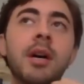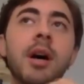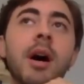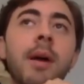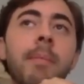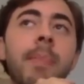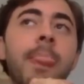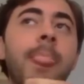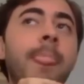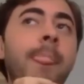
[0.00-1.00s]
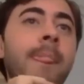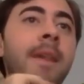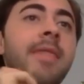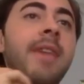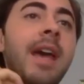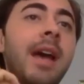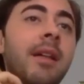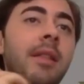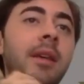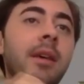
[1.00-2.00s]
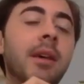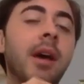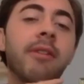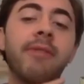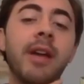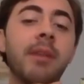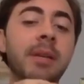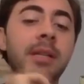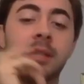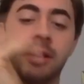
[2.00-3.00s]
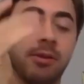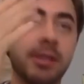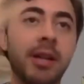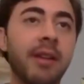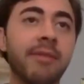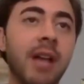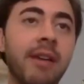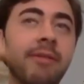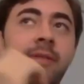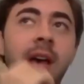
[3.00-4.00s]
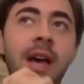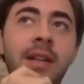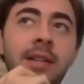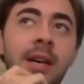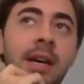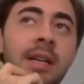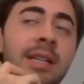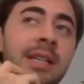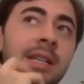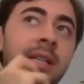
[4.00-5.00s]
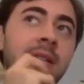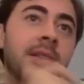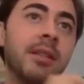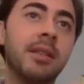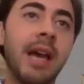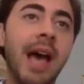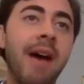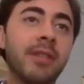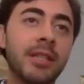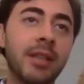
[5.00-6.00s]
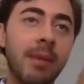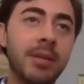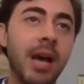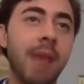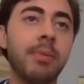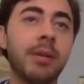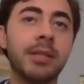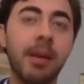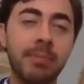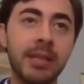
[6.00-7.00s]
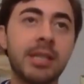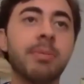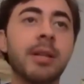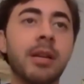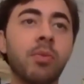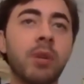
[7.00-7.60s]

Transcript: um, They Ayurveda means, you know, the study of life, and uh, they have a subtype, a subdiscipline,